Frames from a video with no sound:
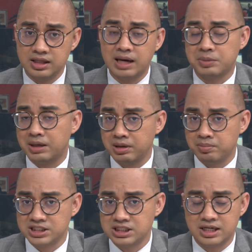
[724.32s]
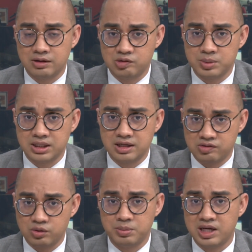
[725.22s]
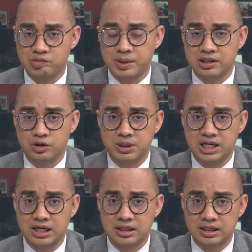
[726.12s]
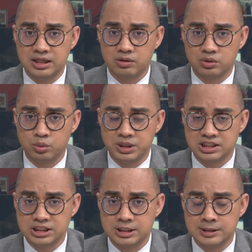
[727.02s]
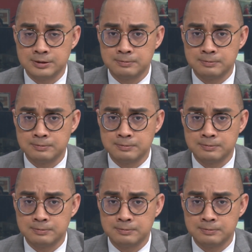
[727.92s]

the upcoming budget announcement that is going to be expected to be done in October this year?